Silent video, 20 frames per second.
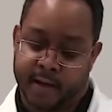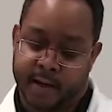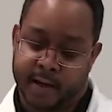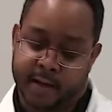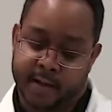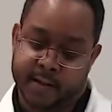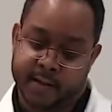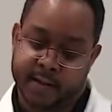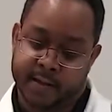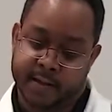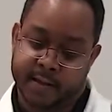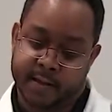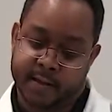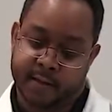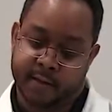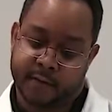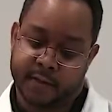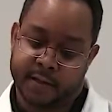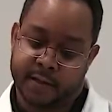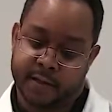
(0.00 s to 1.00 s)
It
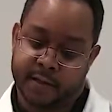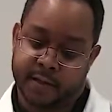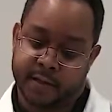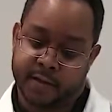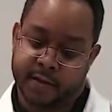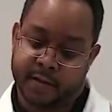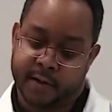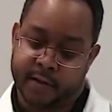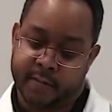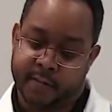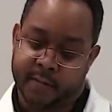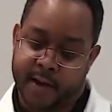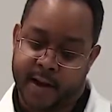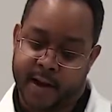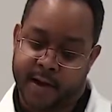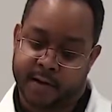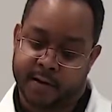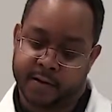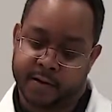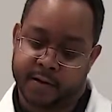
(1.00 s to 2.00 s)
consists of a steel
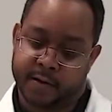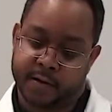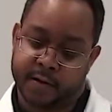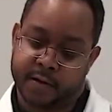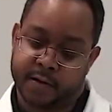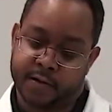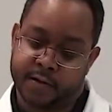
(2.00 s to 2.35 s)
impactor,